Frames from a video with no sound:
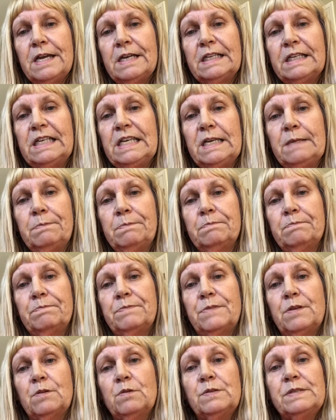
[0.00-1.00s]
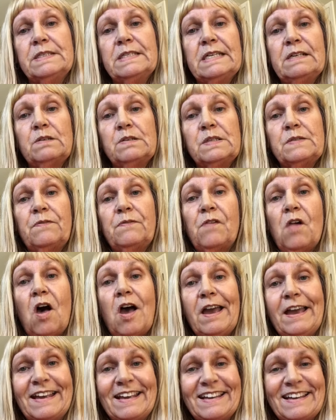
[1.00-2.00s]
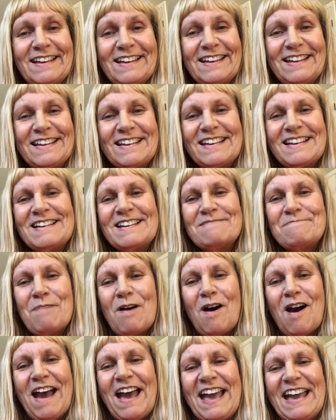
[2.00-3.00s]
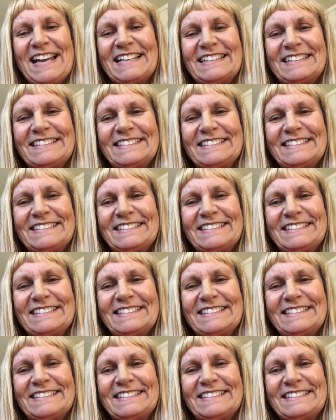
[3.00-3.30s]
keep those needles flying. Bye.